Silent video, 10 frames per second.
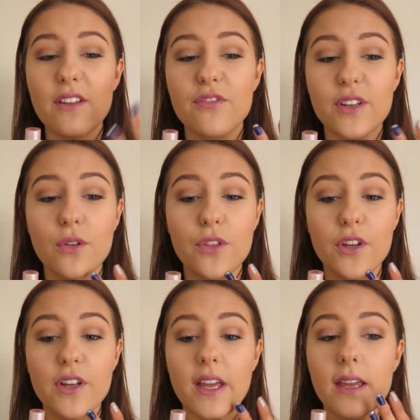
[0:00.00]
I
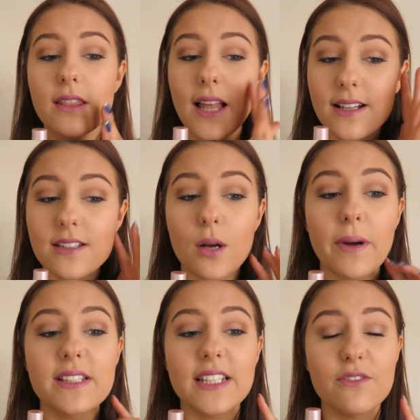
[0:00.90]
feel that it
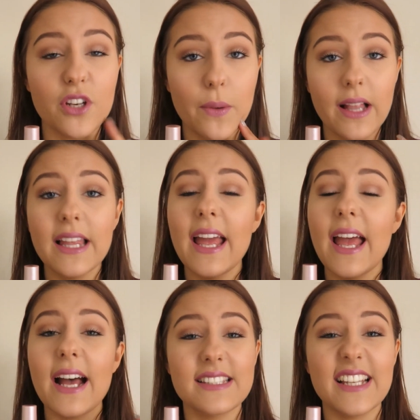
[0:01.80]
lasts on my skin really well.